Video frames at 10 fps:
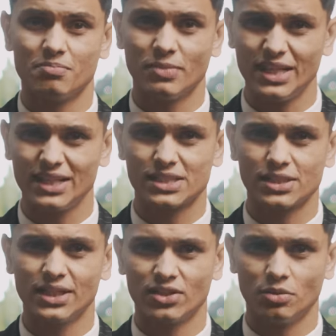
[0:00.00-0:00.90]
money and
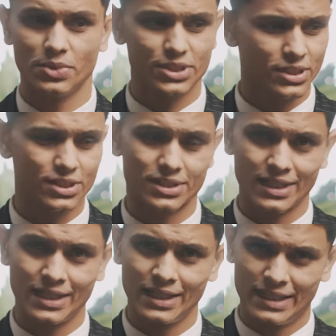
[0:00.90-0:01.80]
start your own business,
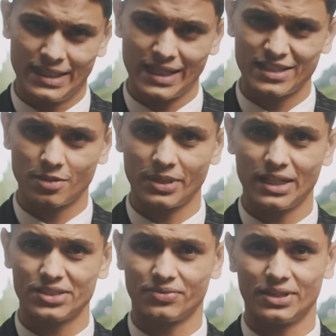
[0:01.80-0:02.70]
there is a
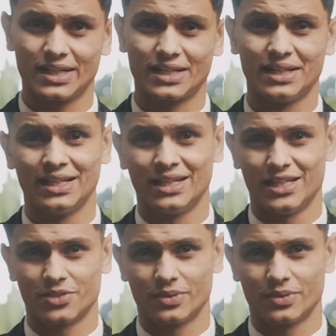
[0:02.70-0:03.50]
playlist for that as